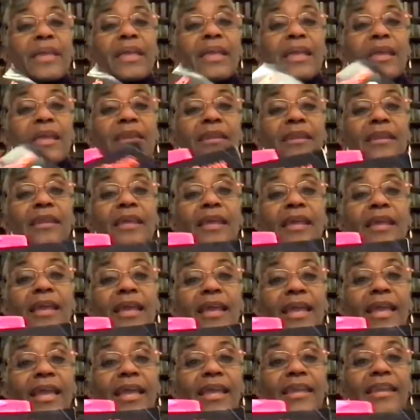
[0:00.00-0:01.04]
in
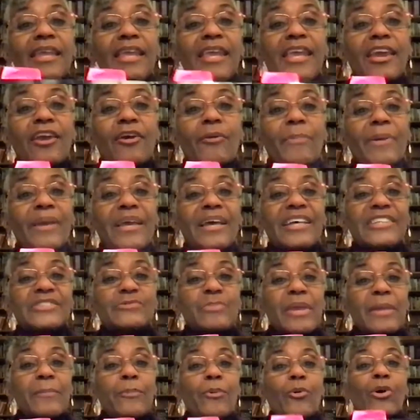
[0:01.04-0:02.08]
here, because
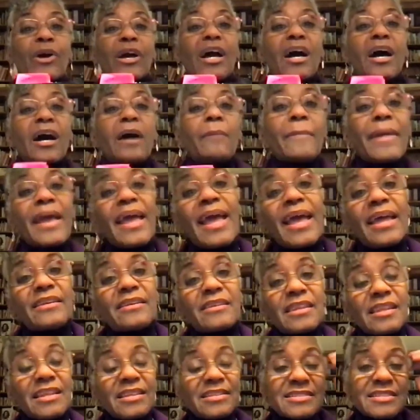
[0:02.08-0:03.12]
people come
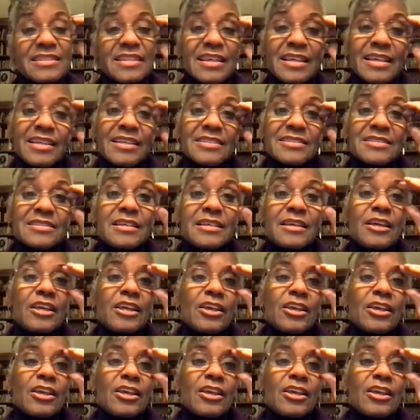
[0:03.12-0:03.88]
at these things